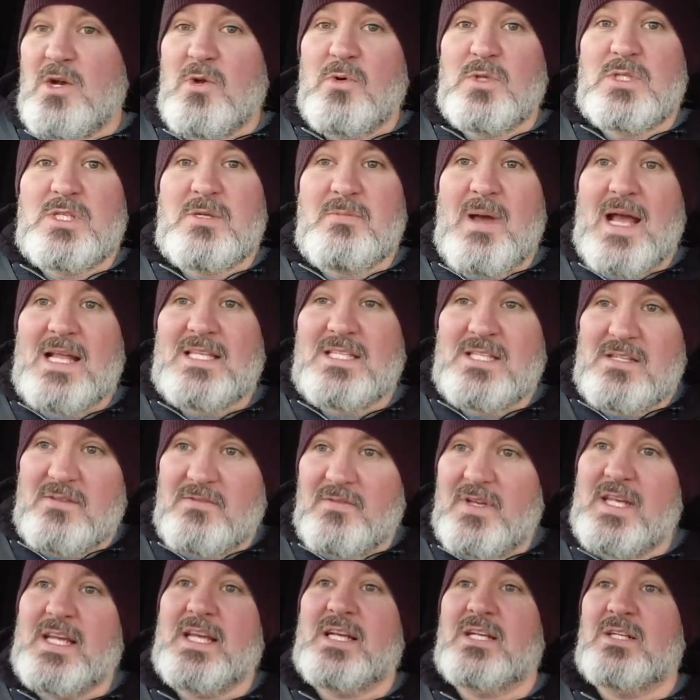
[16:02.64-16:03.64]
automatic
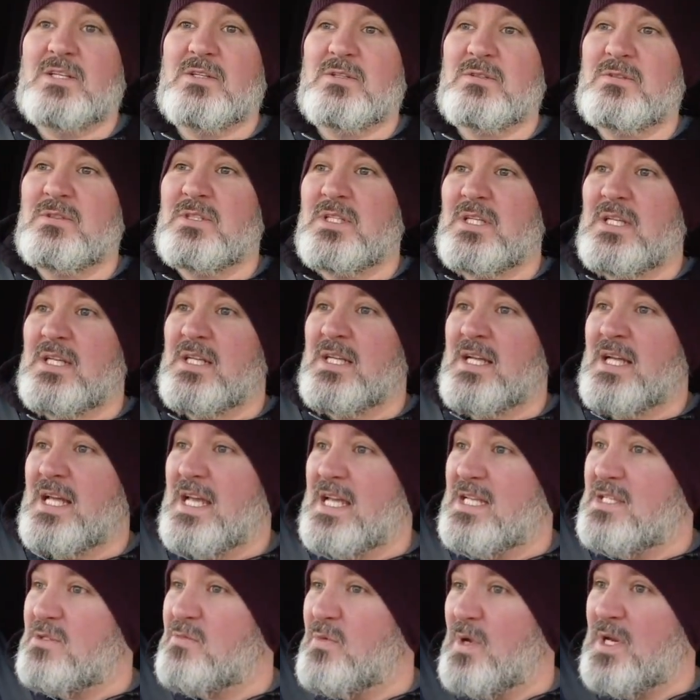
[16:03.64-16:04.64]
vehicle,
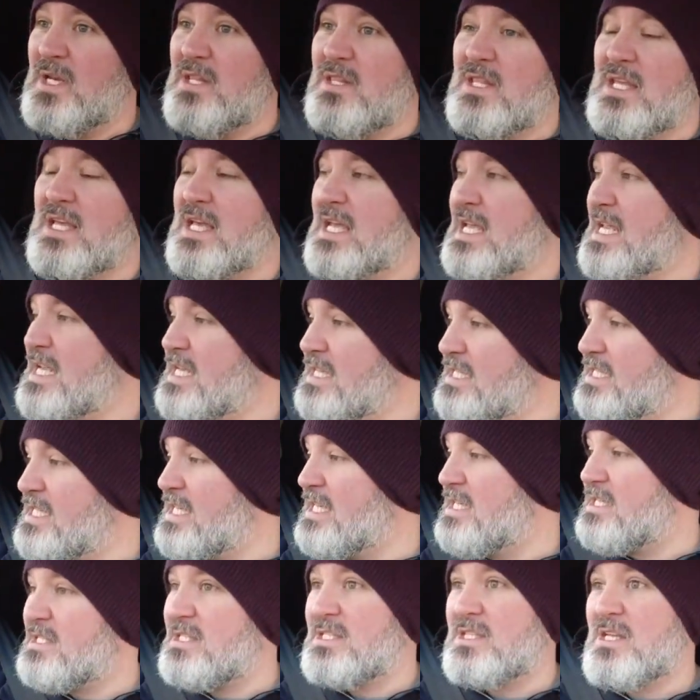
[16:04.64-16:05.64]
it's one of the
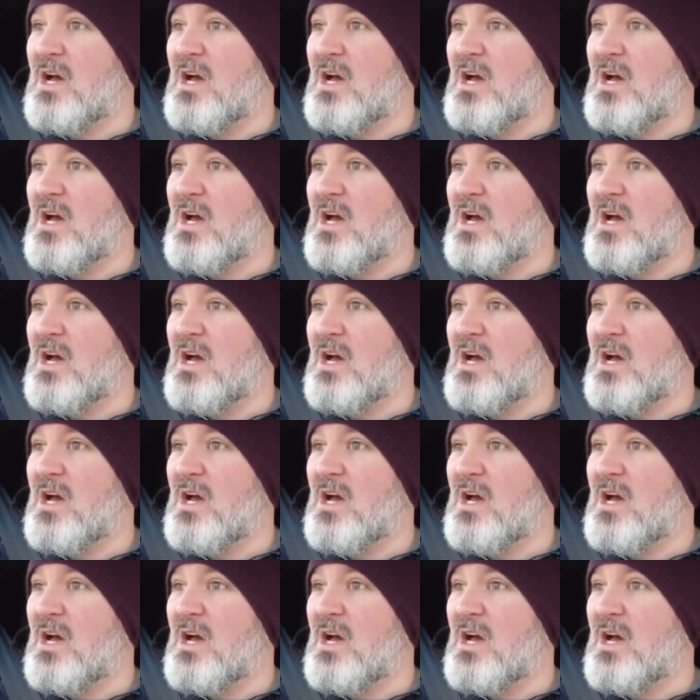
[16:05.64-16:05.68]
easiest